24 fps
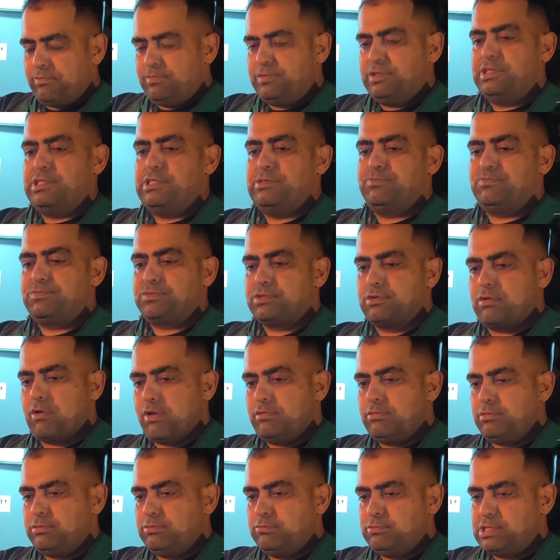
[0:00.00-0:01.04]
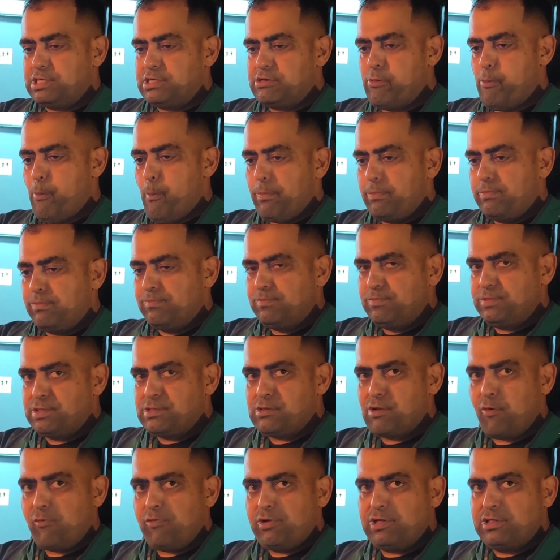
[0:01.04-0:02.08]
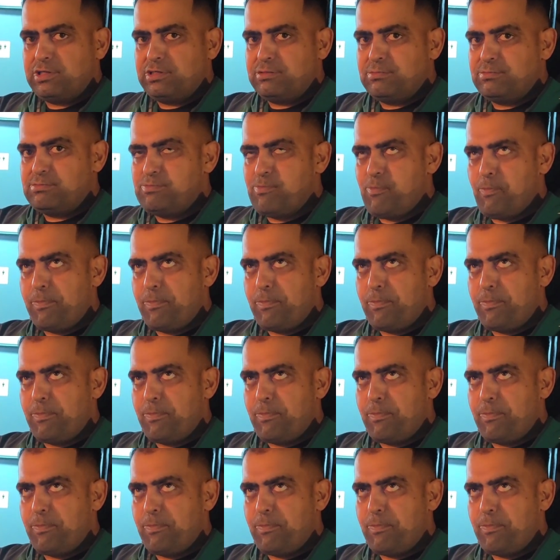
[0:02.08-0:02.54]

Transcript: Yeah, wait. I'm waiting.